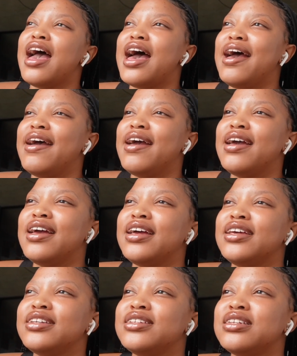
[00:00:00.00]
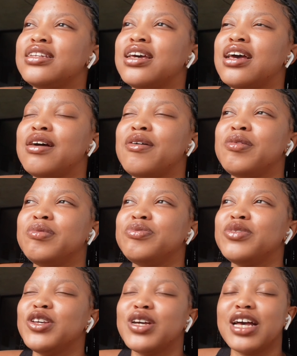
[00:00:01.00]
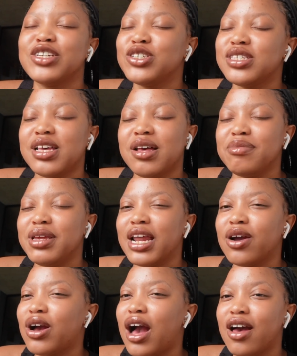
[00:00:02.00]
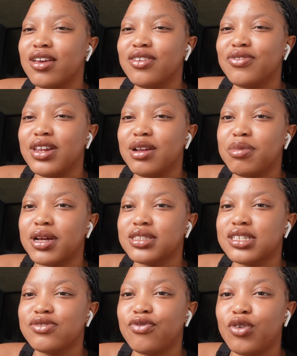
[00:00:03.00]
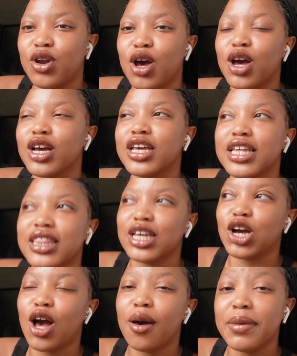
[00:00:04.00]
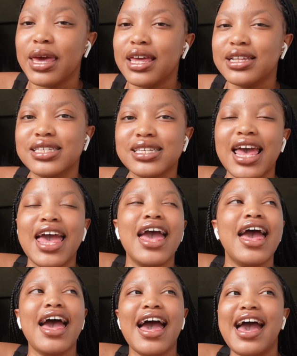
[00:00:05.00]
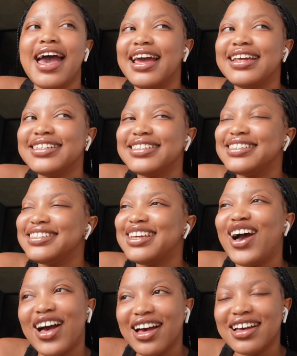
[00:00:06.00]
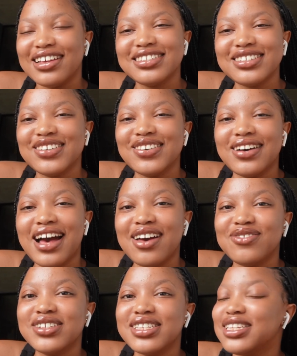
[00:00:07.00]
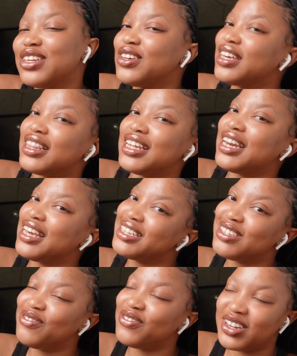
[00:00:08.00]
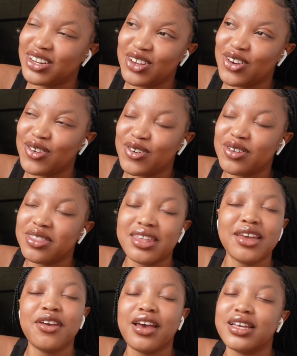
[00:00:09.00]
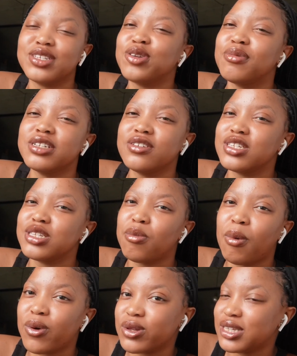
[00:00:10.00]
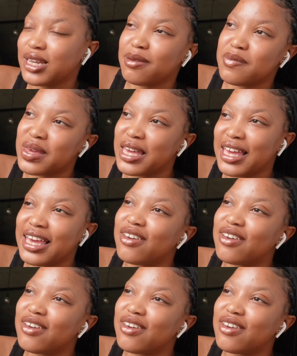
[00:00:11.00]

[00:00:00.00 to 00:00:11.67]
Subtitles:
And you guys should tell me like how you feel about this vlog in the comments. And yeah, so I will see you in the next video. Thank you guys so much for supporting me.